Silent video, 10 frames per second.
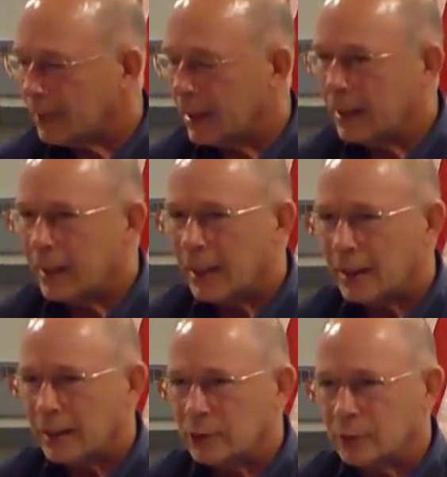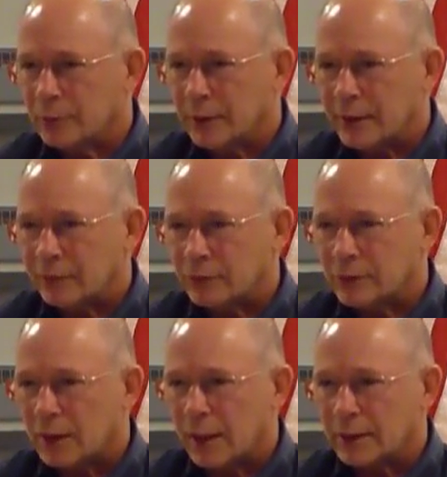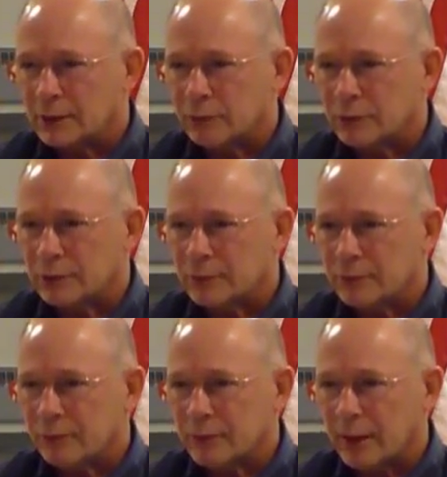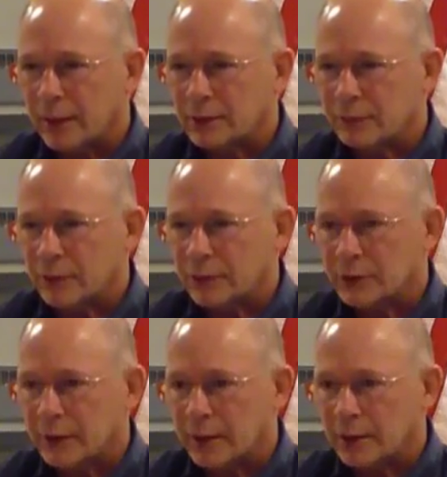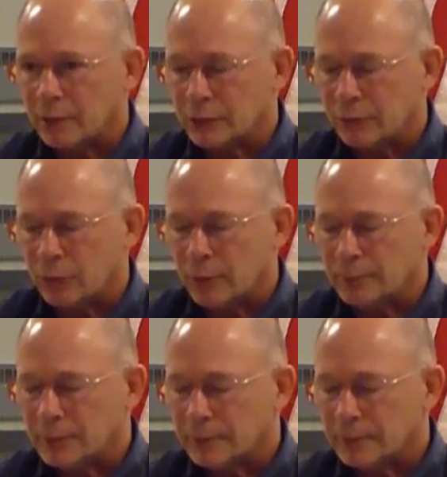88, I do believe, Lions Foundation Canada was formed.